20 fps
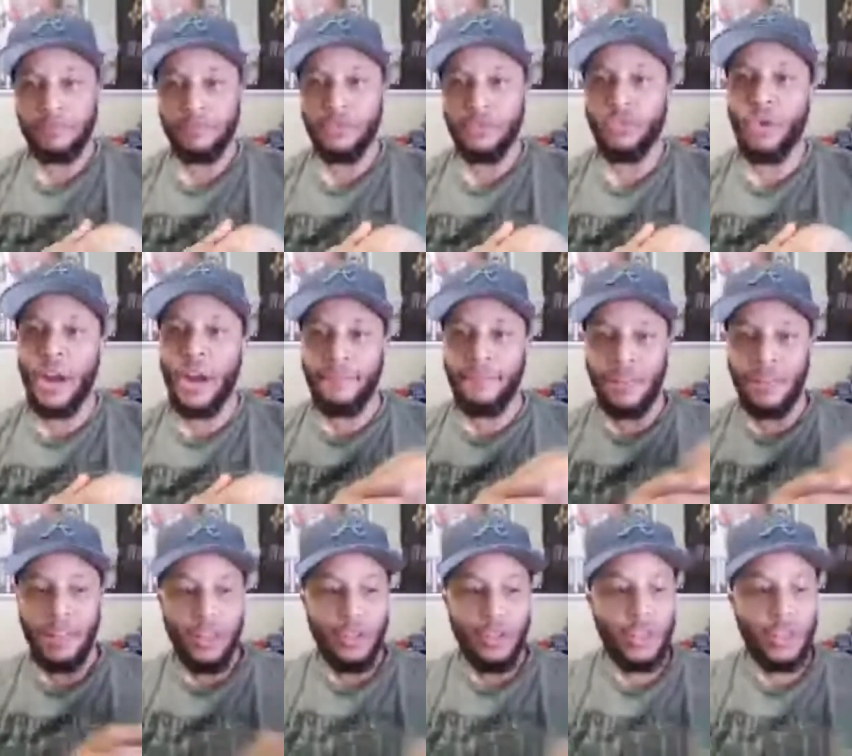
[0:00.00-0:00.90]
Right.
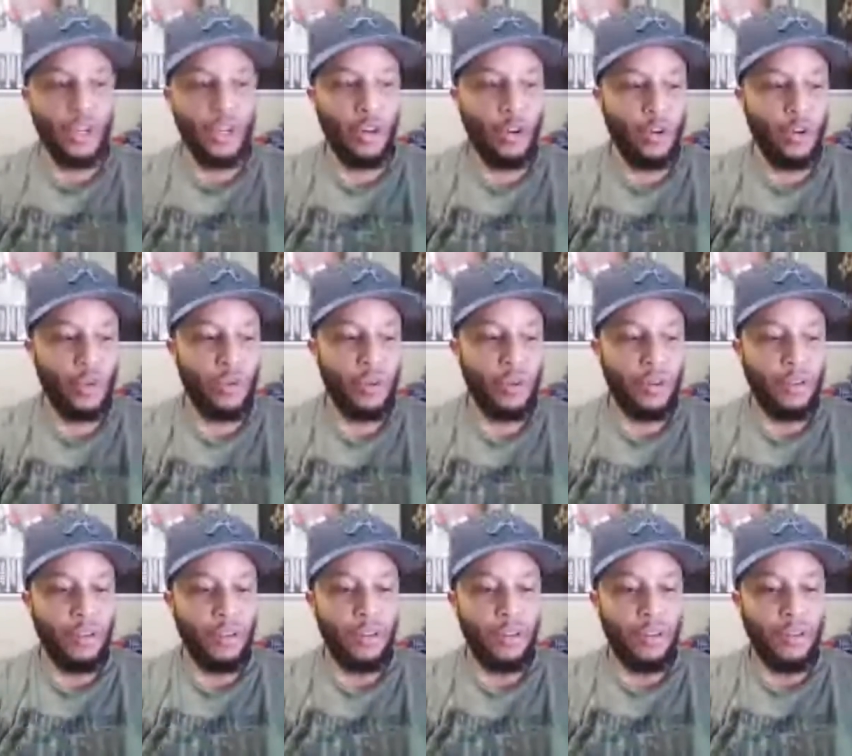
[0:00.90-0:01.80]
So
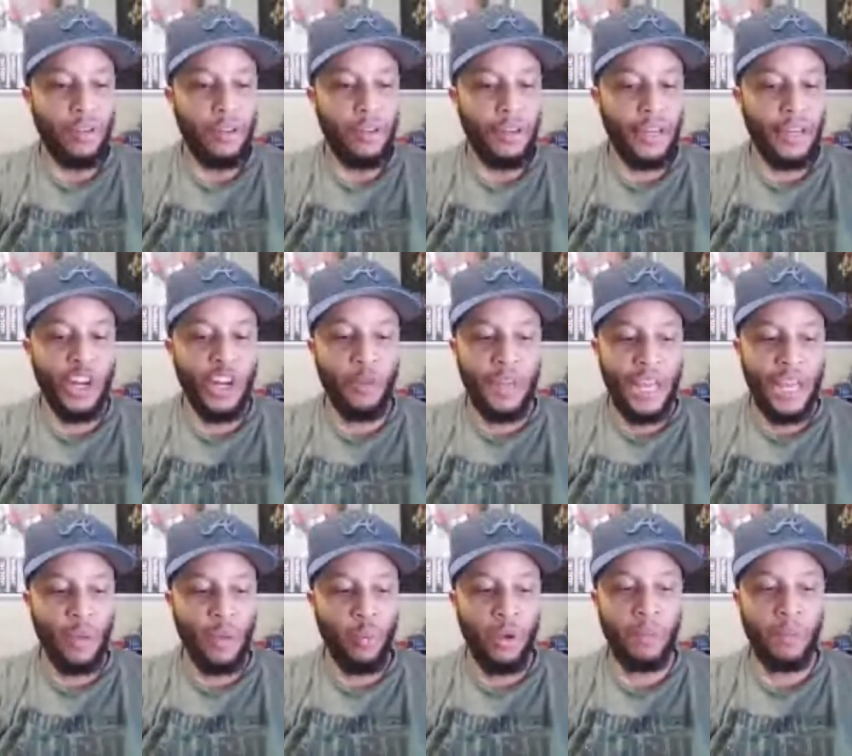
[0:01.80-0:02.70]
it
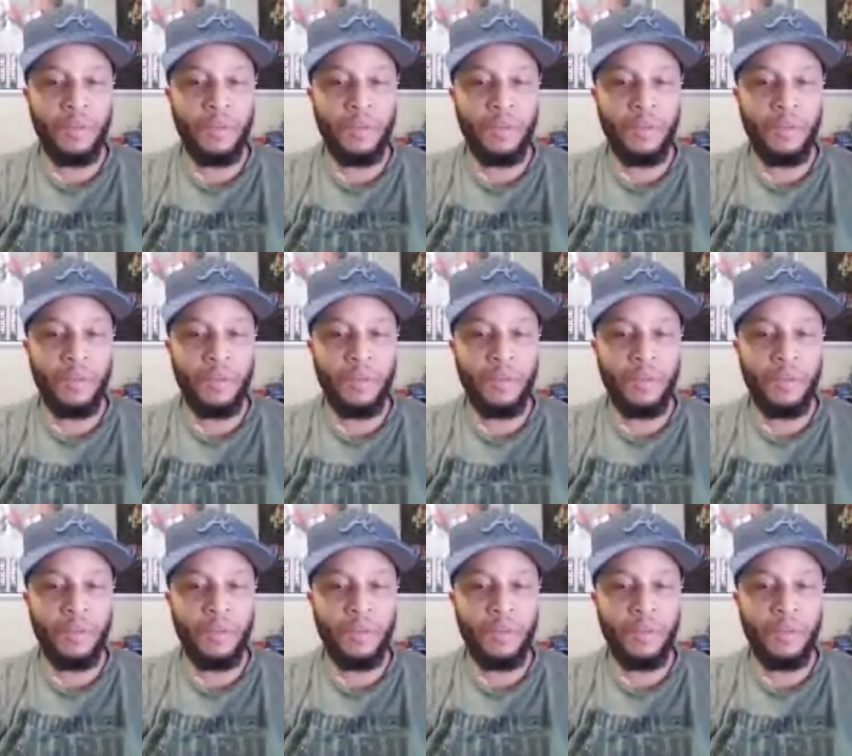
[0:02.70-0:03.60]
would be difficult
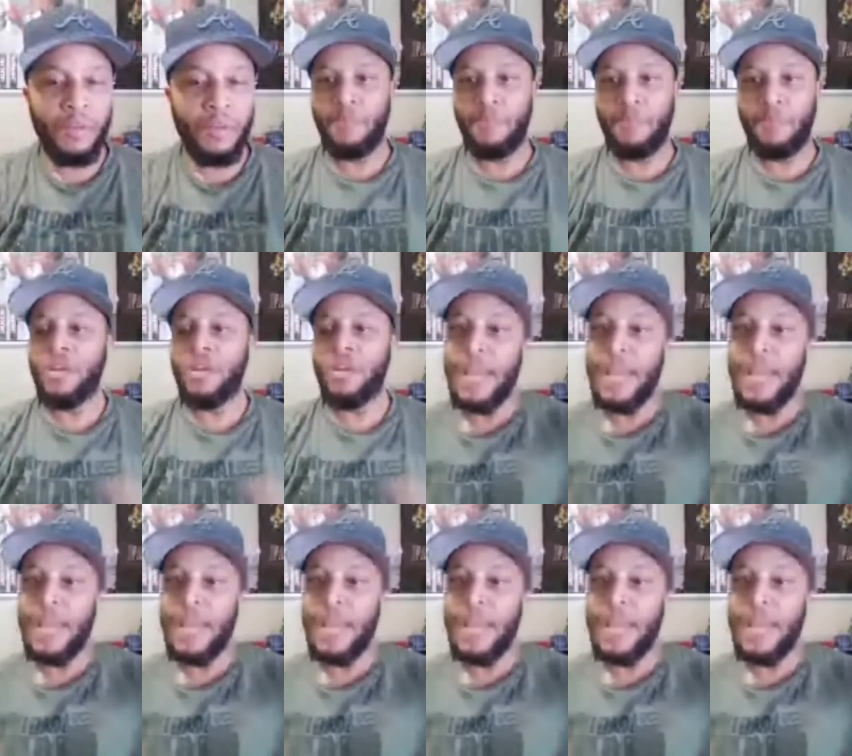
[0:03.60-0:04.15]
for them to go to